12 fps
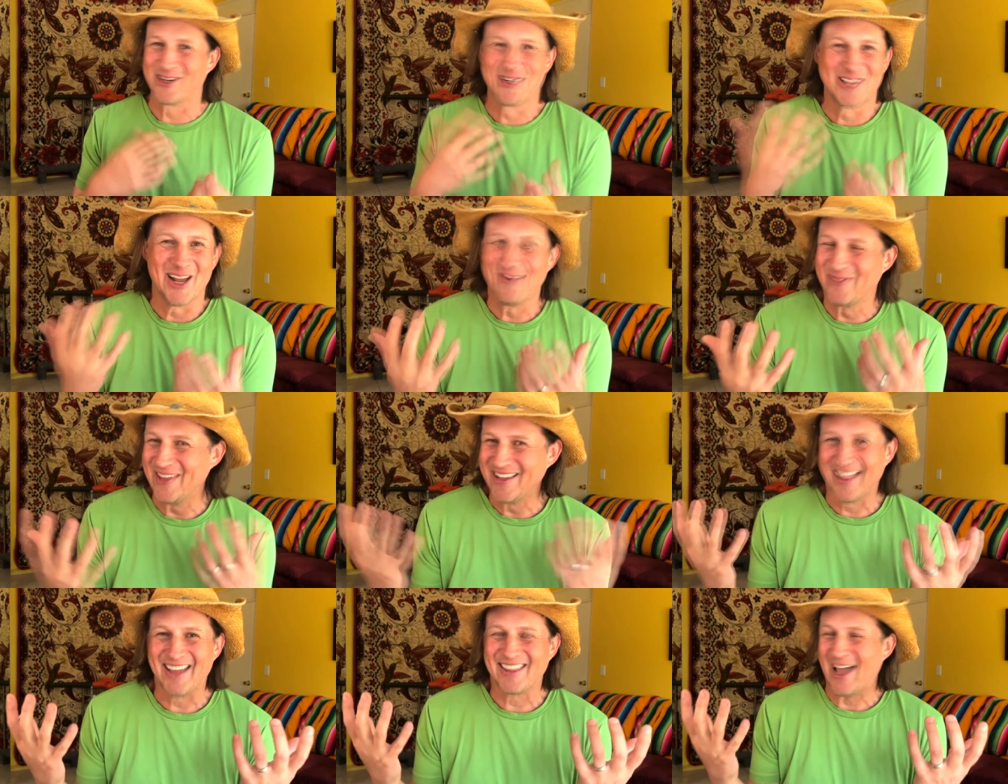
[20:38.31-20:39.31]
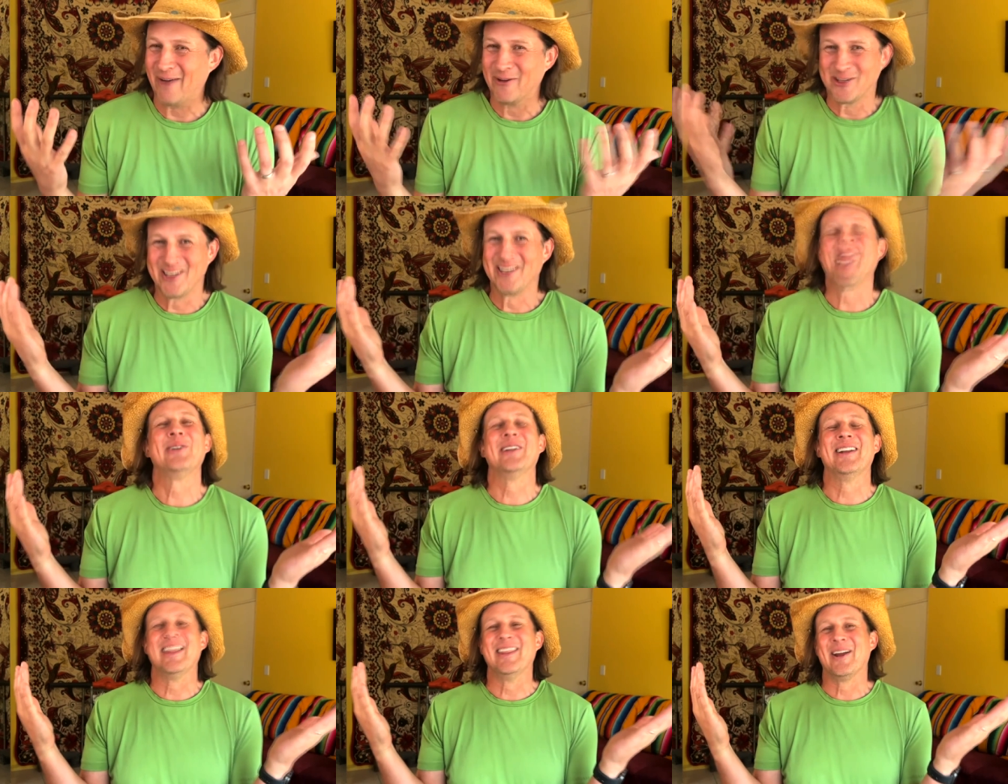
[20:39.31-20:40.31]
or something like that was
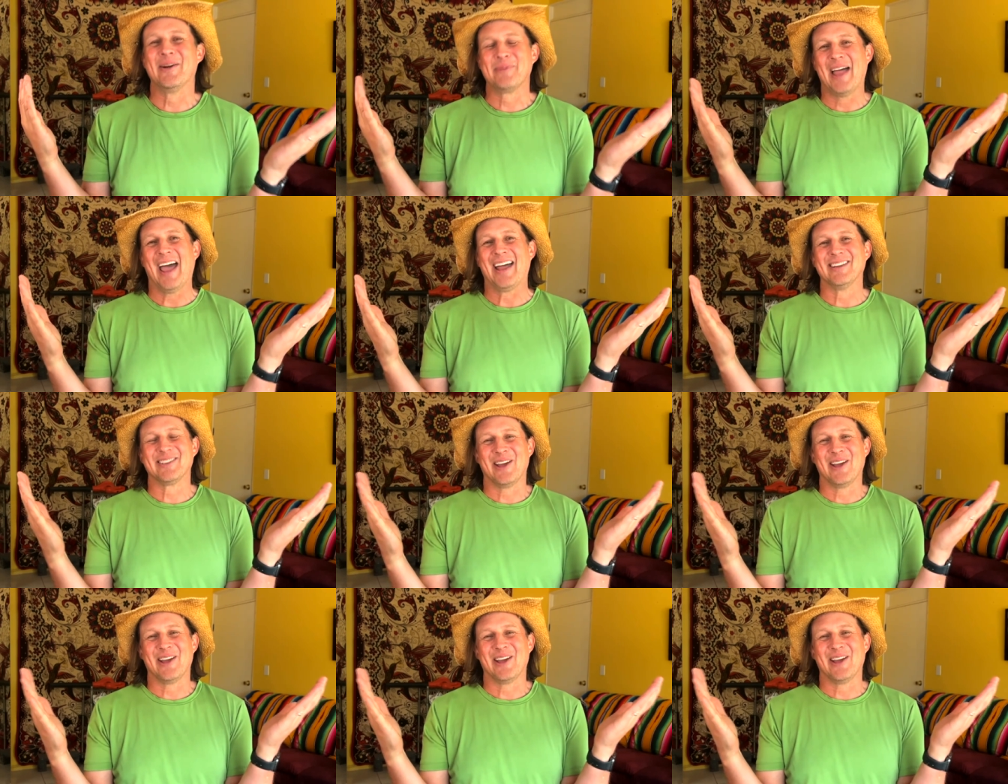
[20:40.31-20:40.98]
included in their plan.